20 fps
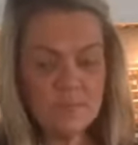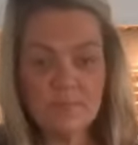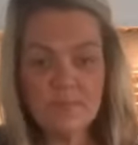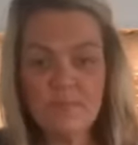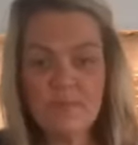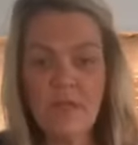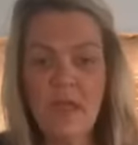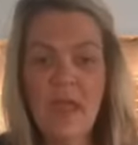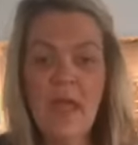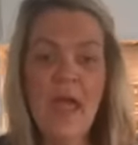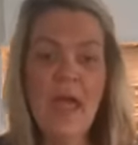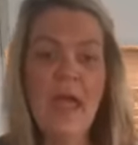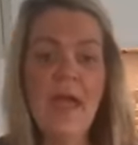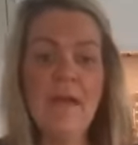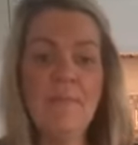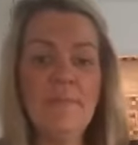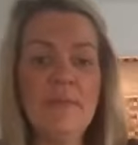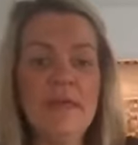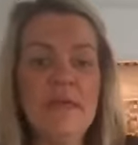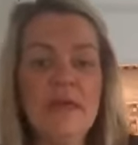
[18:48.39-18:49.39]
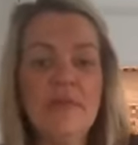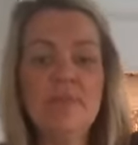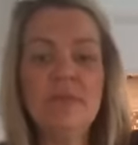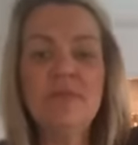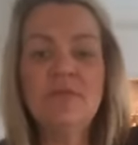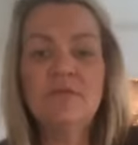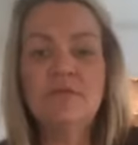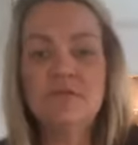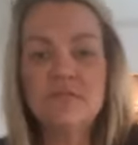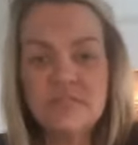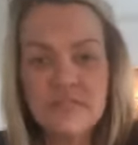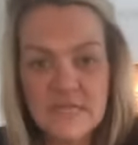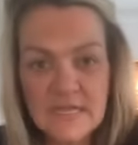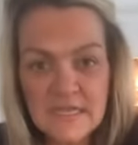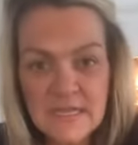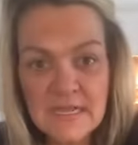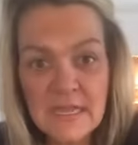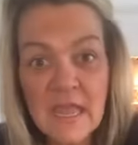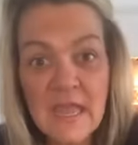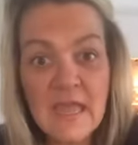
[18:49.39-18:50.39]
A happy
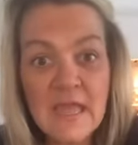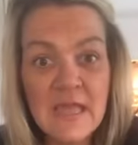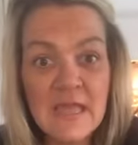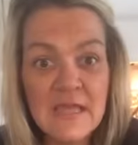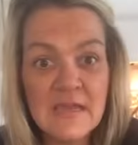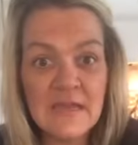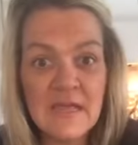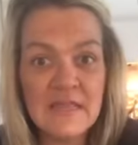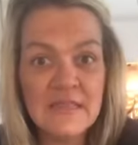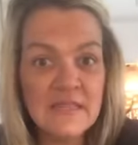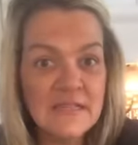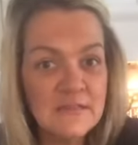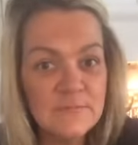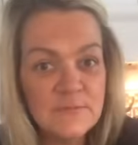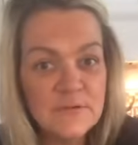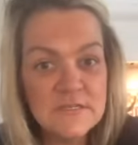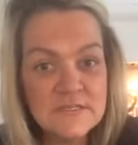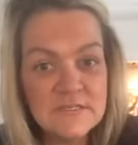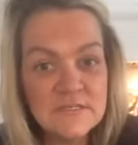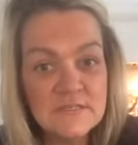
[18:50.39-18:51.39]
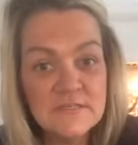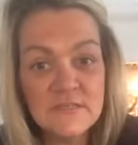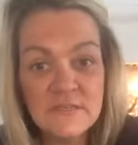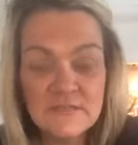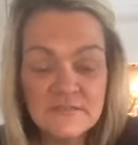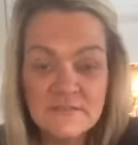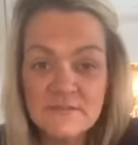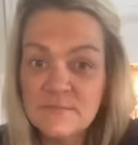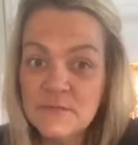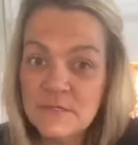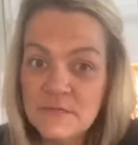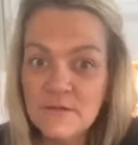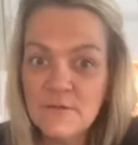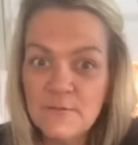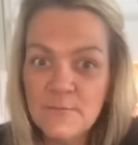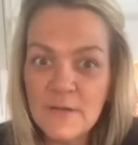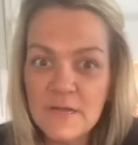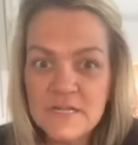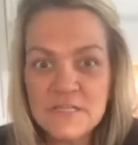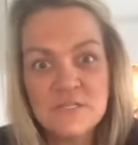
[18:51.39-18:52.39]
Thursday, and I think the president's on, so I'm gonna
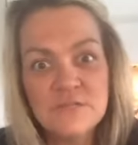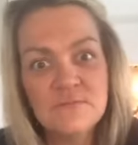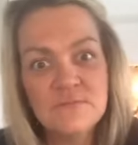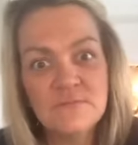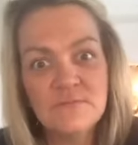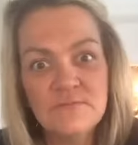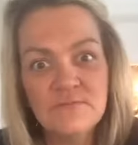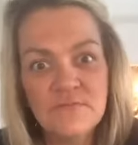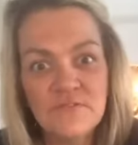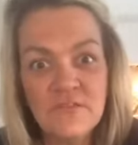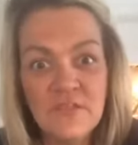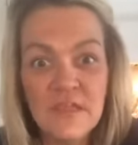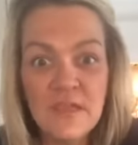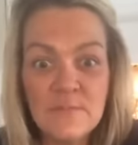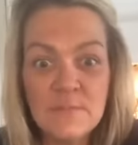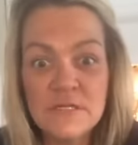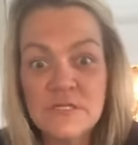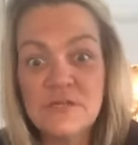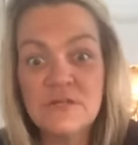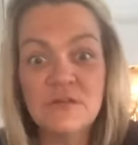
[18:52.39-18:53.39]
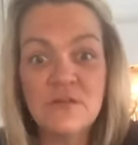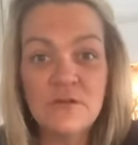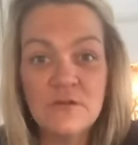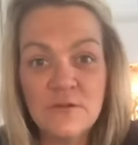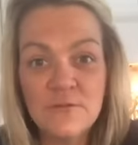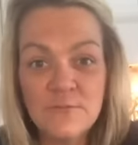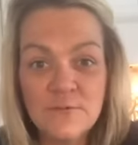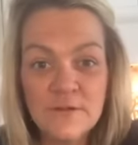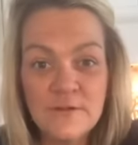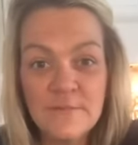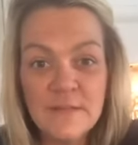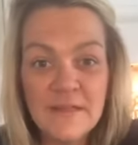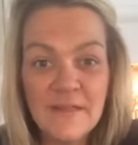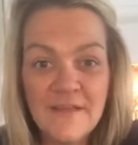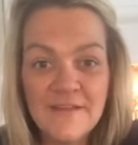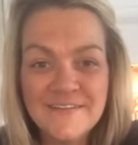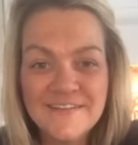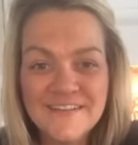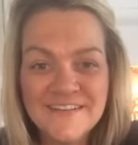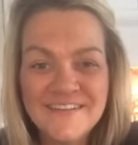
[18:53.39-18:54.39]
go watch, see how much longer we're gonna be
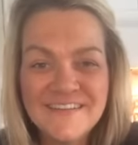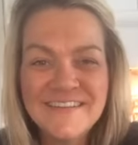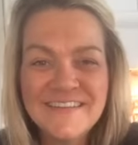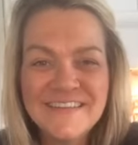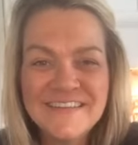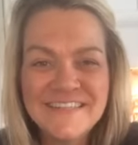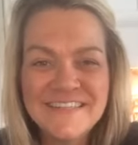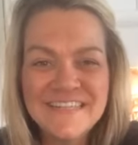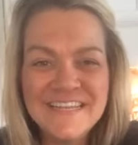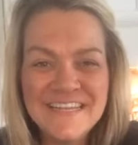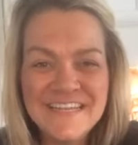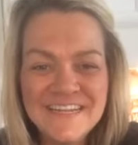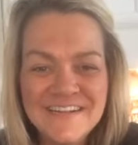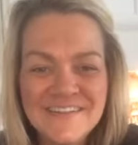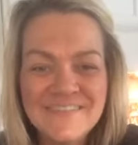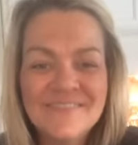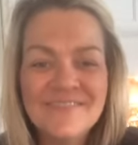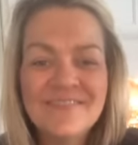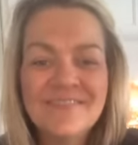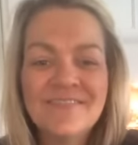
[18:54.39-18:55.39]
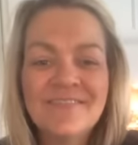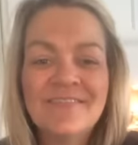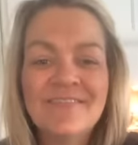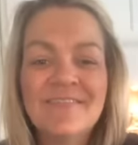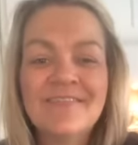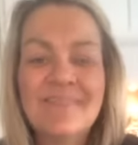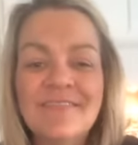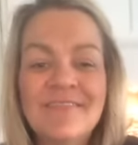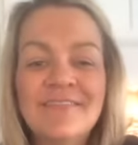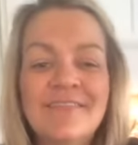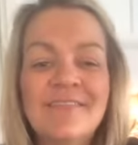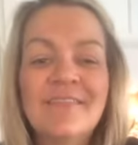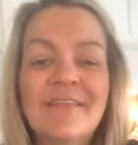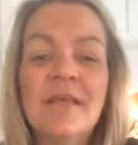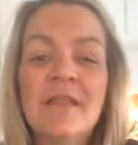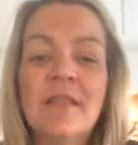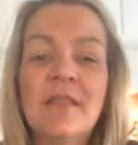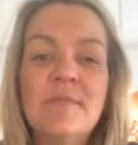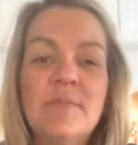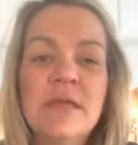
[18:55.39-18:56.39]
locked in. Take care.
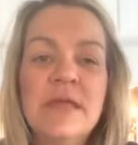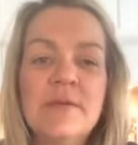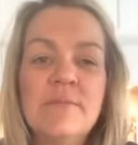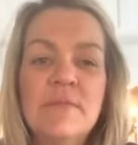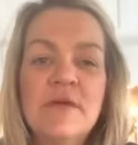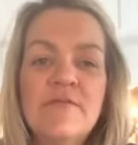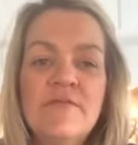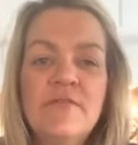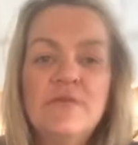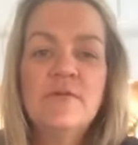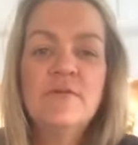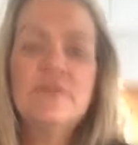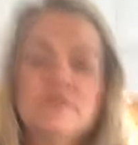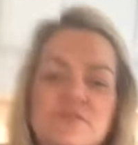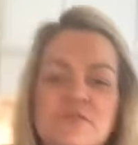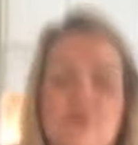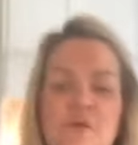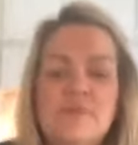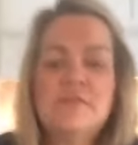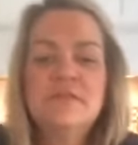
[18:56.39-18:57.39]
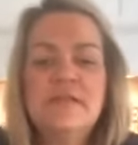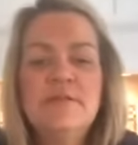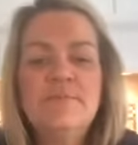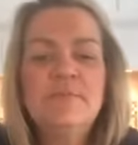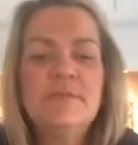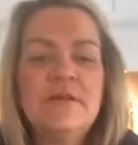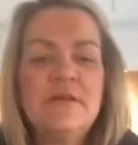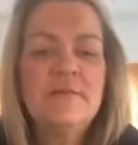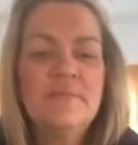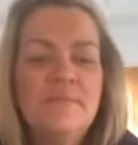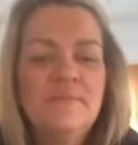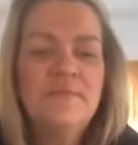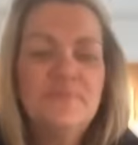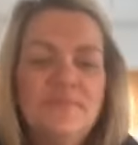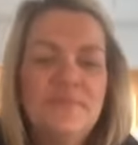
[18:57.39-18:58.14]
Let me get my phone, it's all taped up.